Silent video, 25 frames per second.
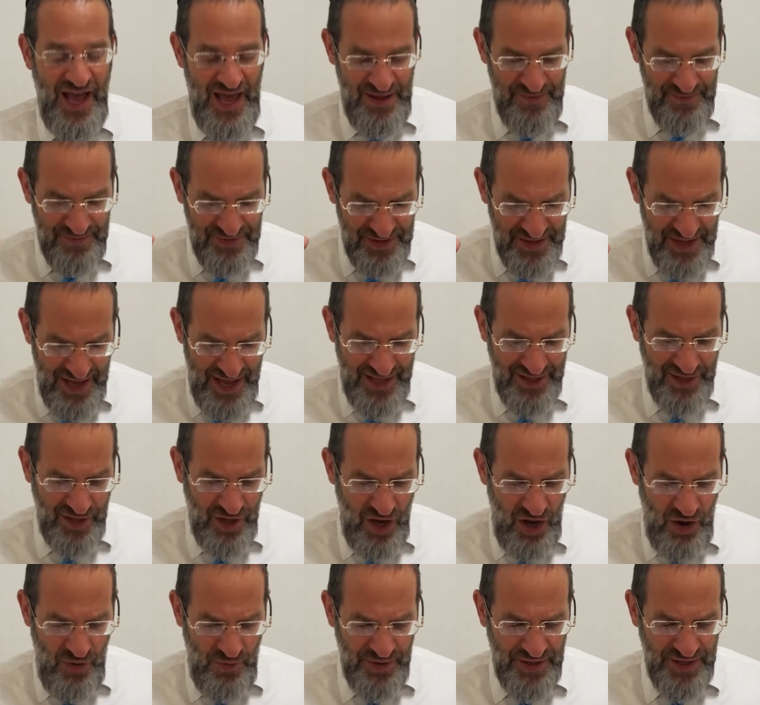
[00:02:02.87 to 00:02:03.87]
I am not
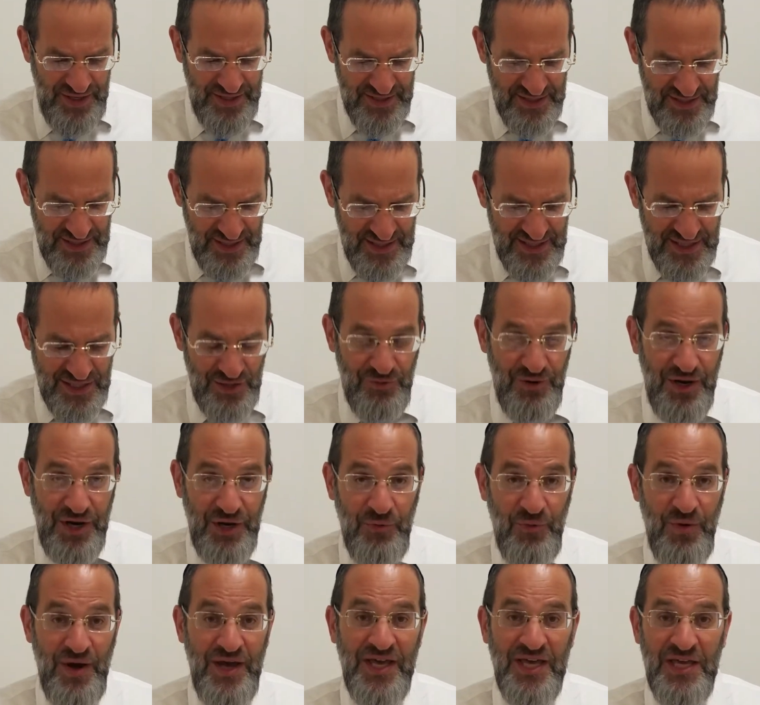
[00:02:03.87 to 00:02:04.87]
going. He seeks to run
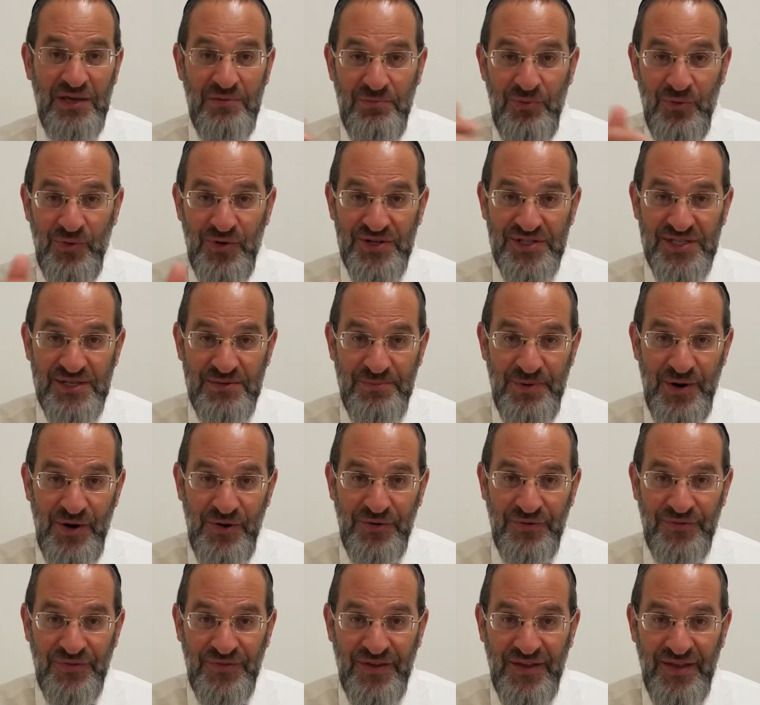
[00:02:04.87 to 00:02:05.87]
away. He boards a
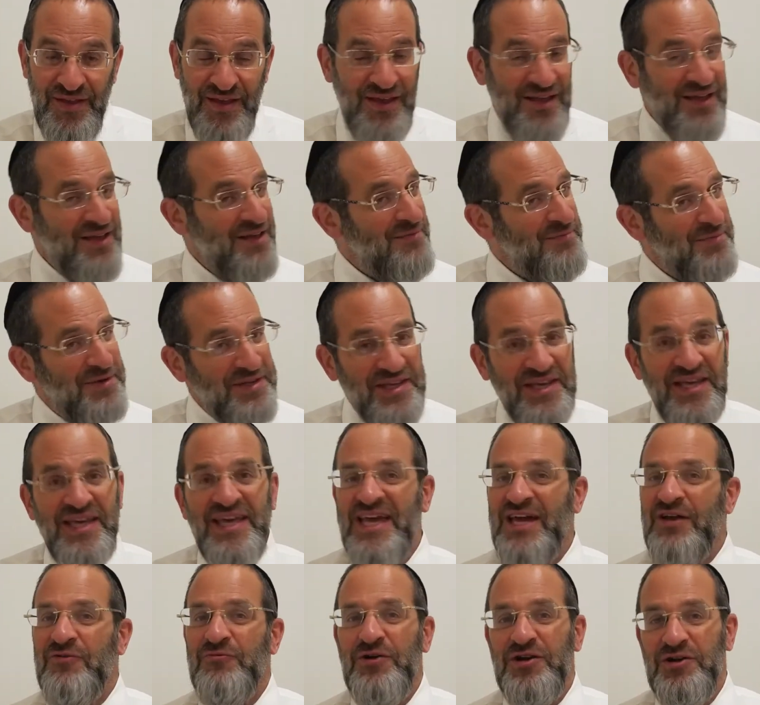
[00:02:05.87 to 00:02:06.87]
boat. But you
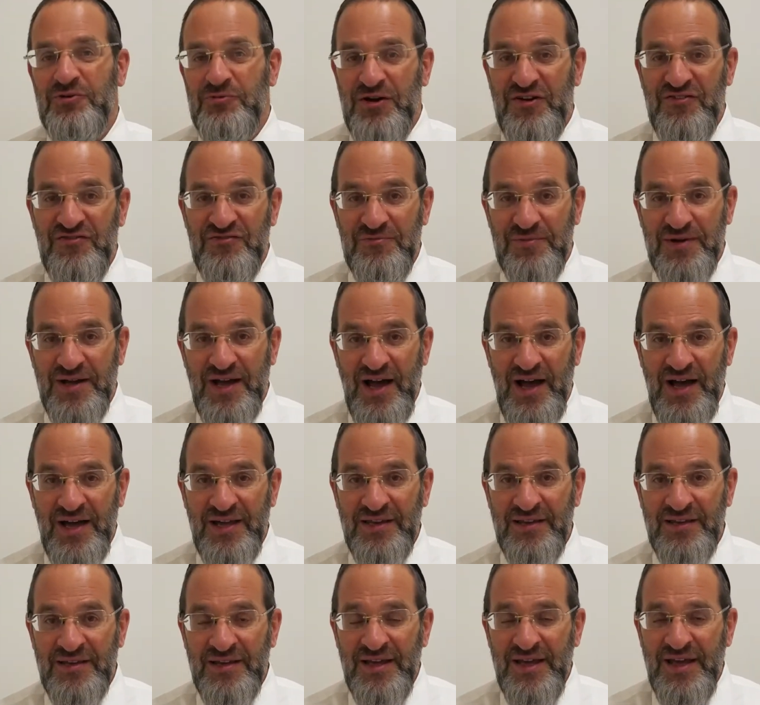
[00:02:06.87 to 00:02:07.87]
can't run away from
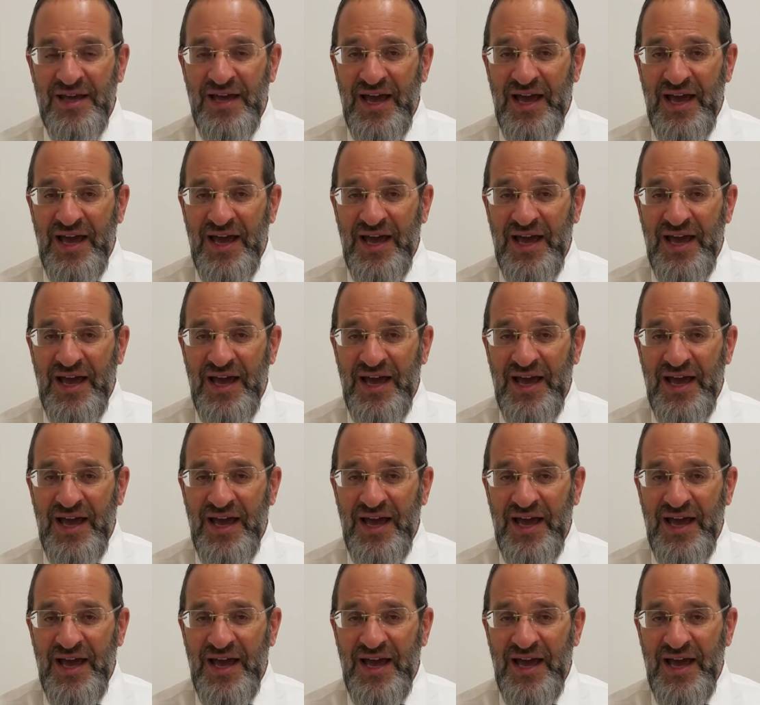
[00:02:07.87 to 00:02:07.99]
God.